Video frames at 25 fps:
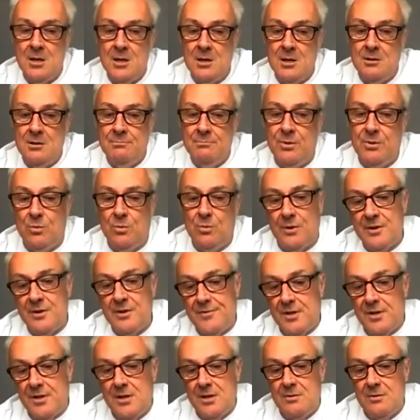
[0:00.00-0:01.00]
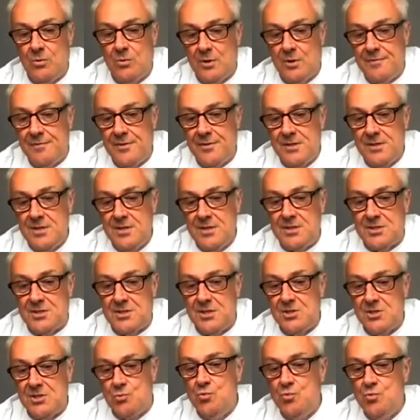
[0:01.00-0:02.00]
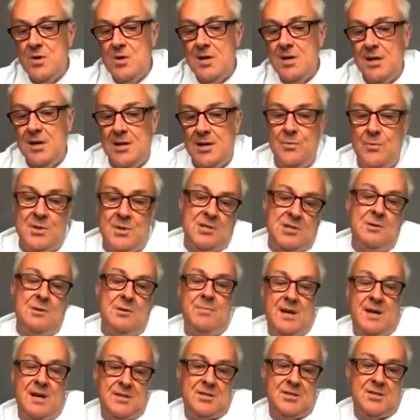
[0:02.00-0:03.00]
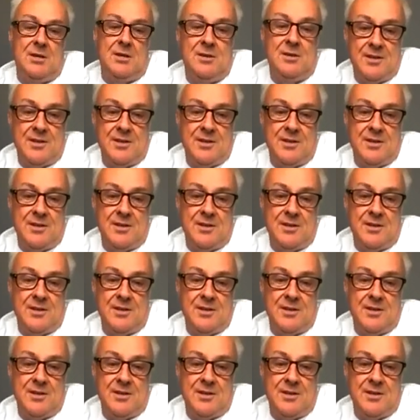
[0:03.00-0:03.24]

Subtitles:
But what if the disk is really whizzing past under the